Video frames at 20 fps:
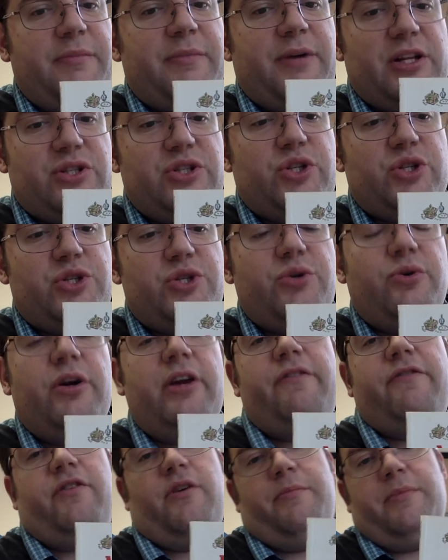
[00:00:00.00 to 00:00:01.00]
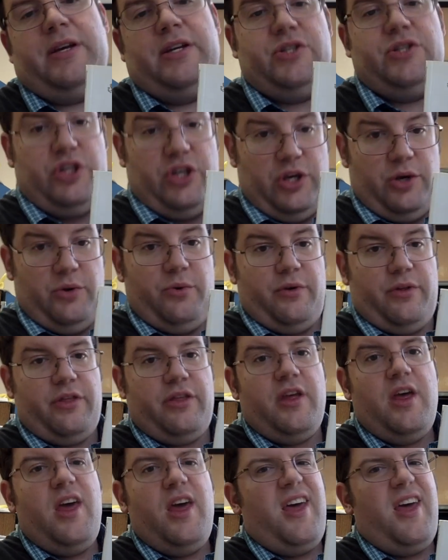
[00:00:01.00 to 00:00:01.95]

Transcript: but it's a story from his youth.